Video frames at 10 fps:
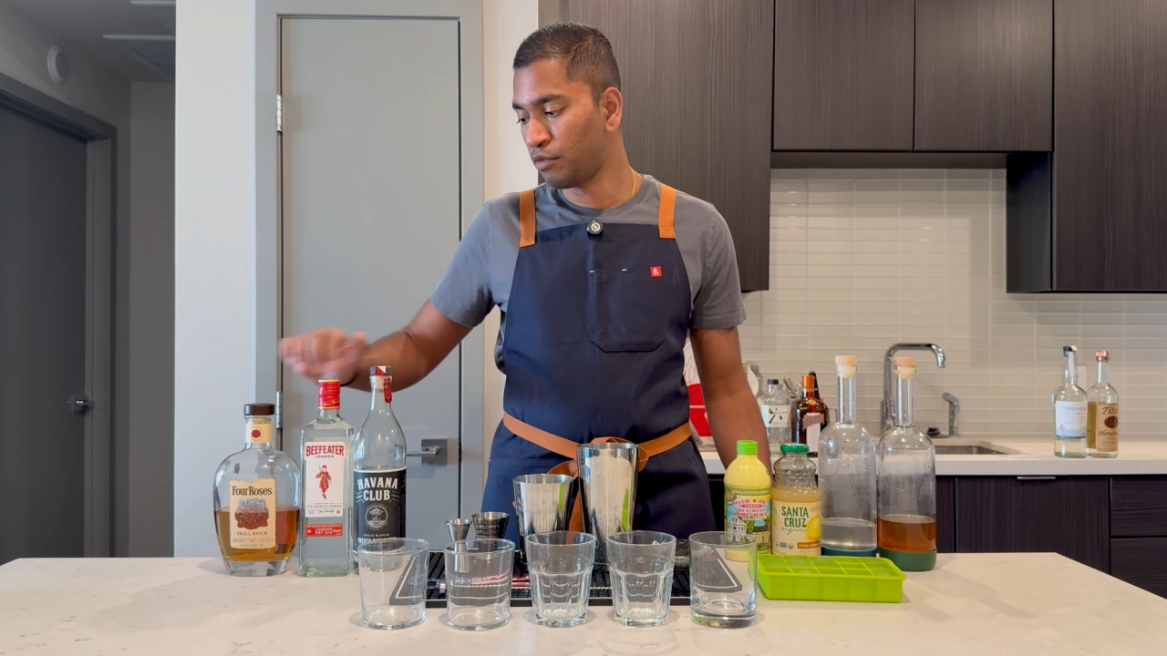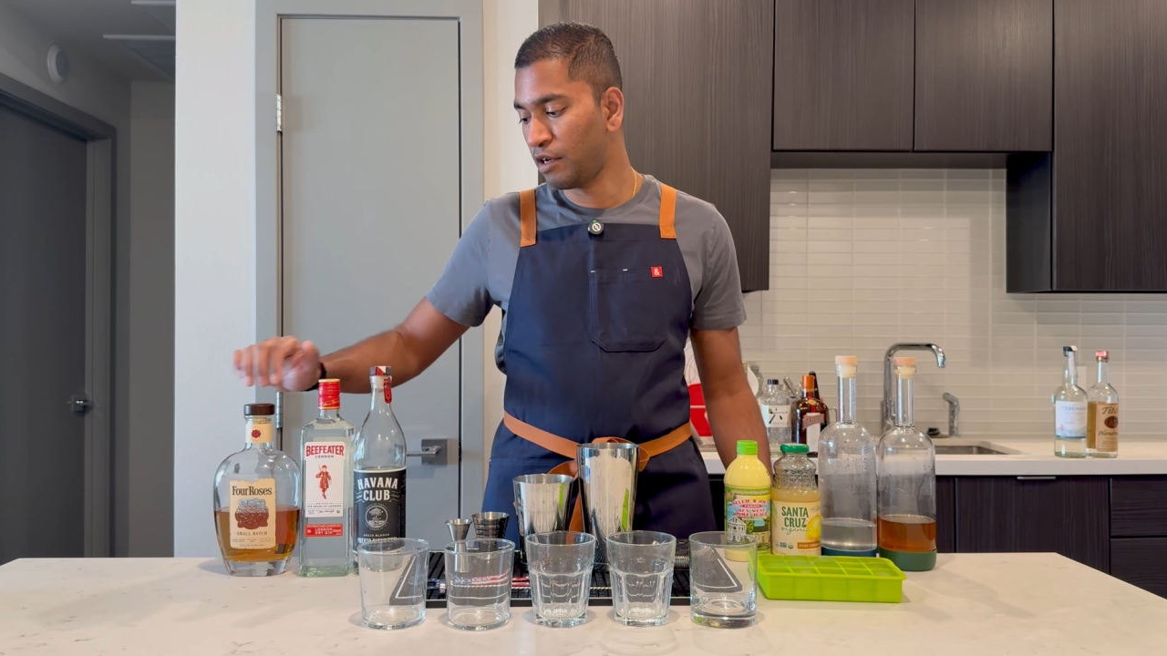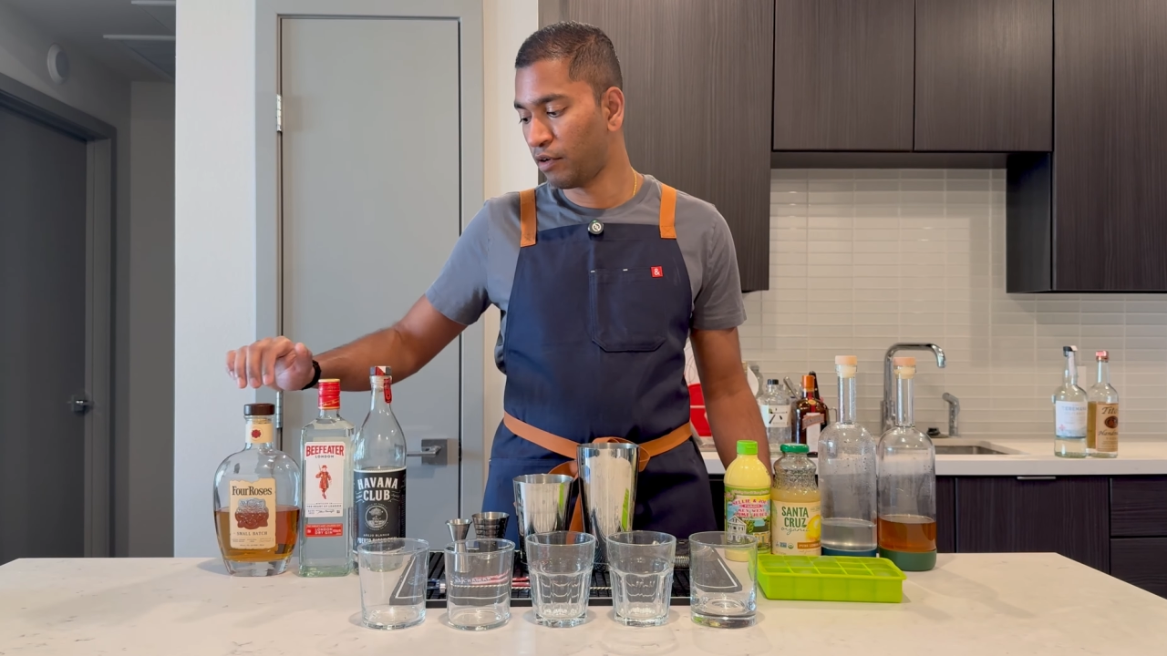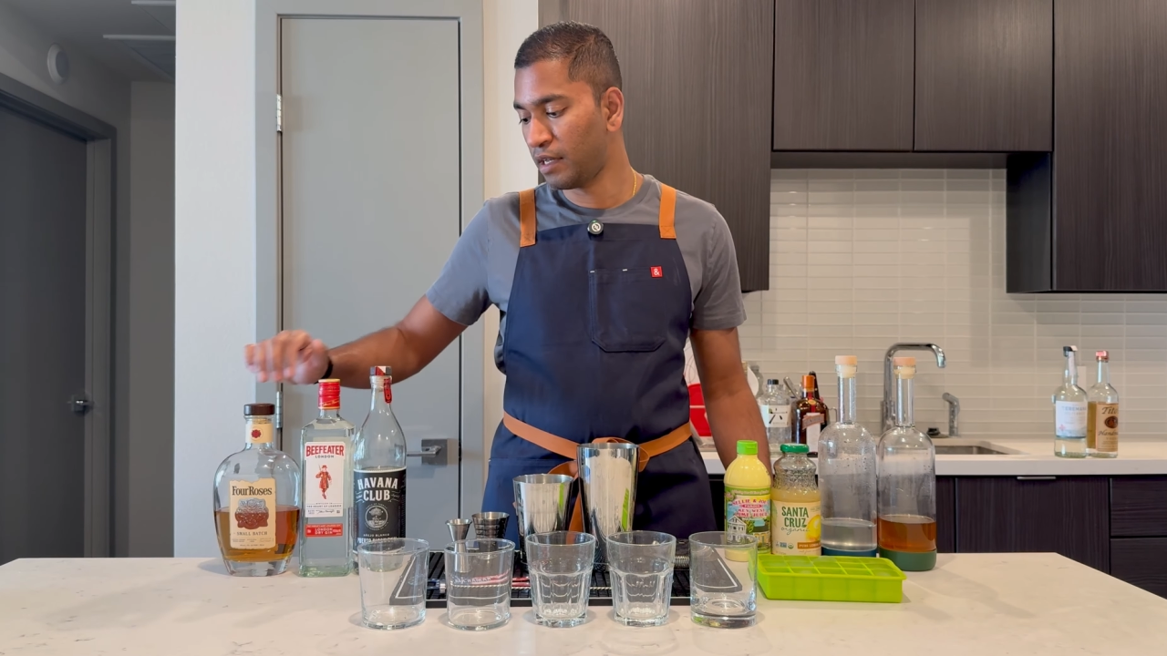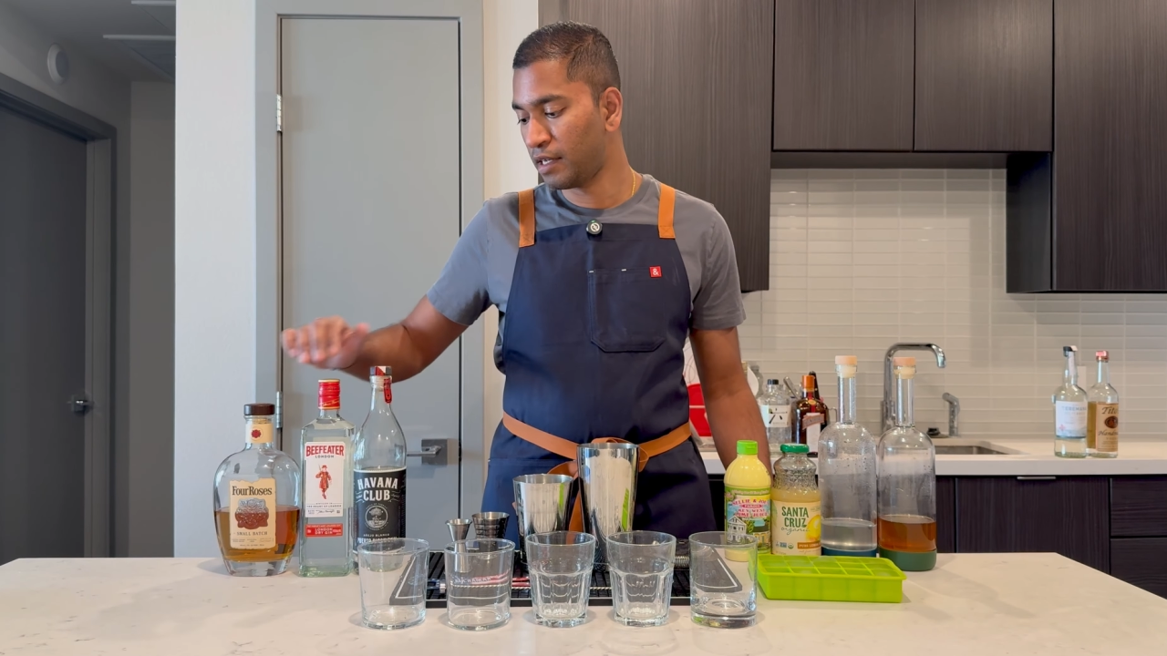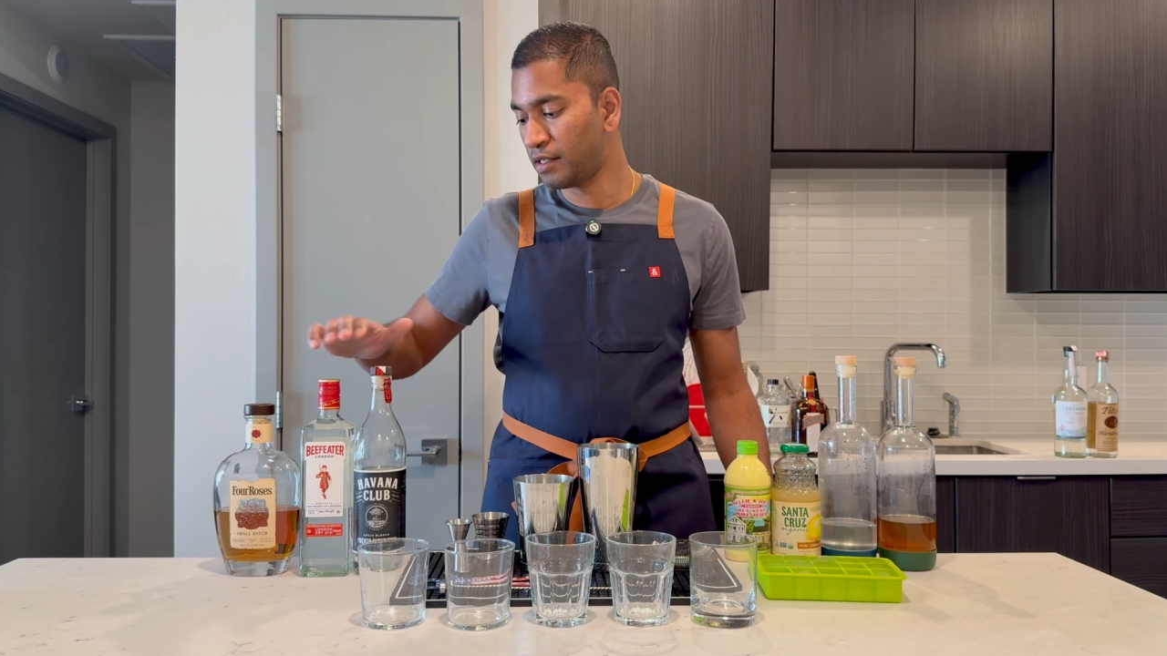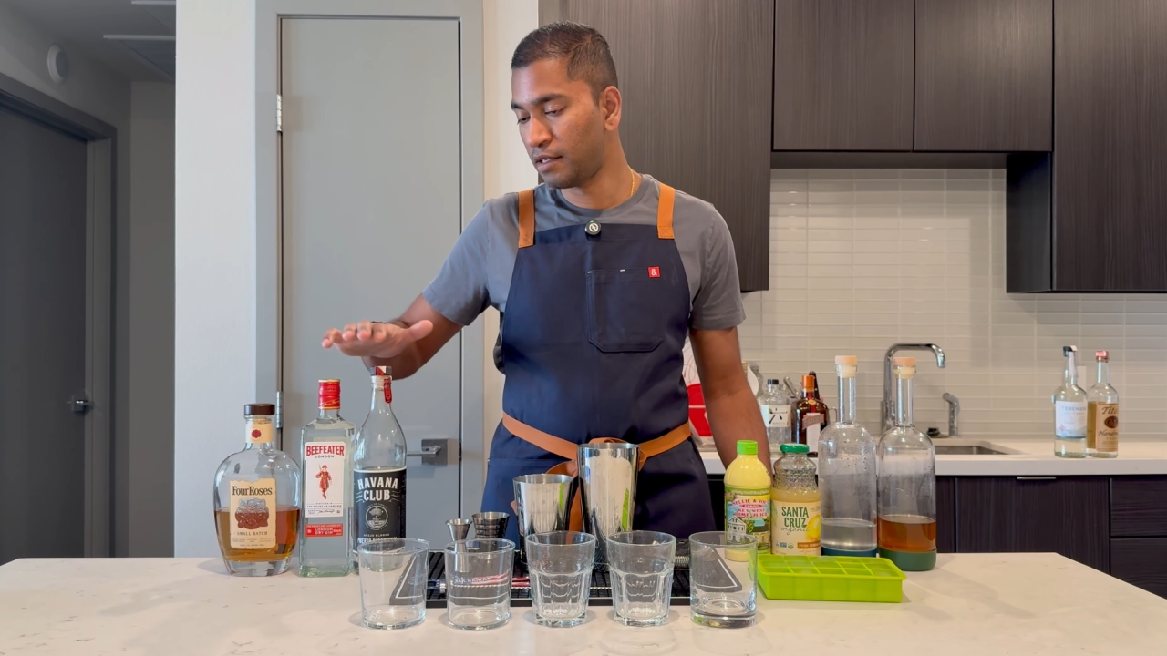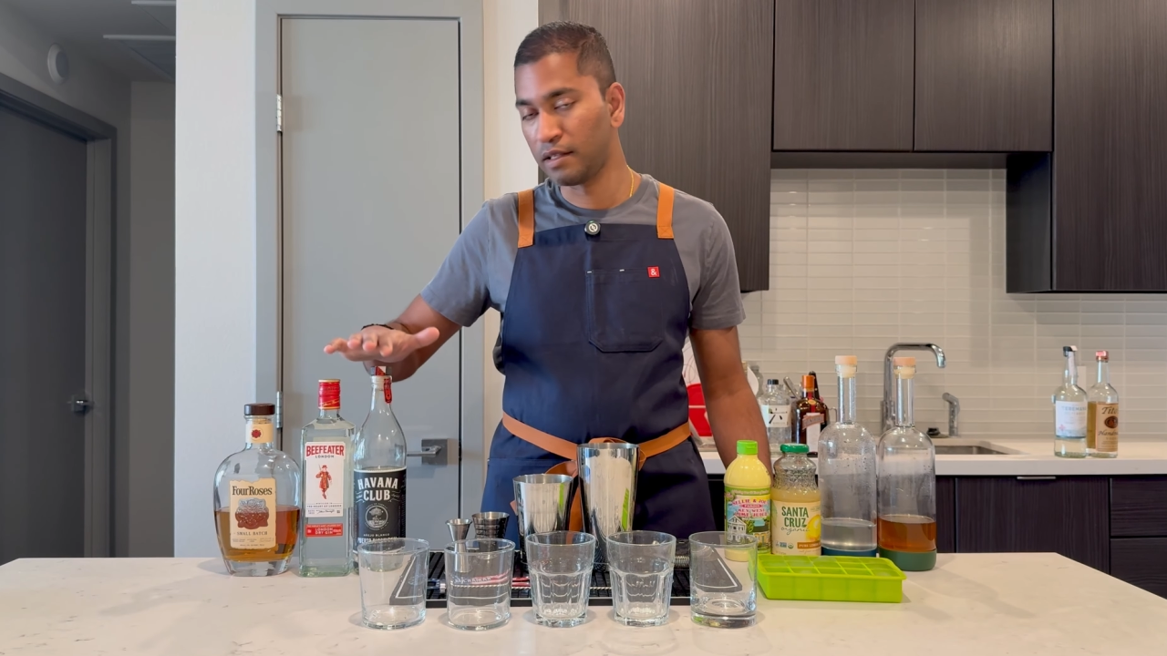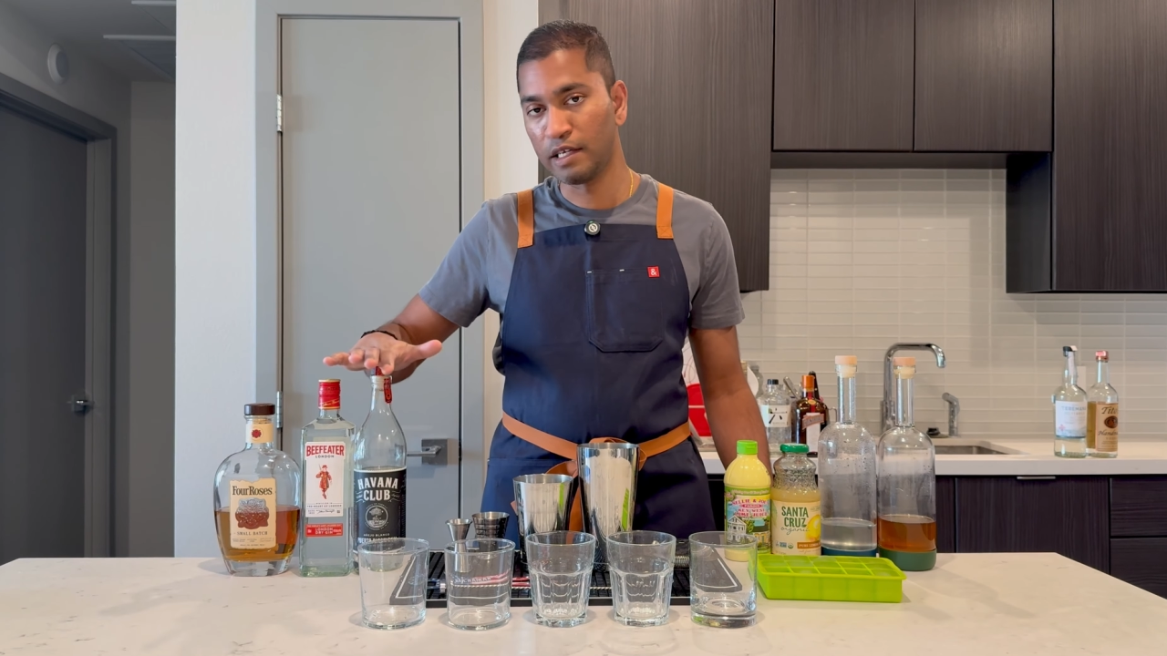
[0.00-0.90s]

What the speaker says: 3 ingredients,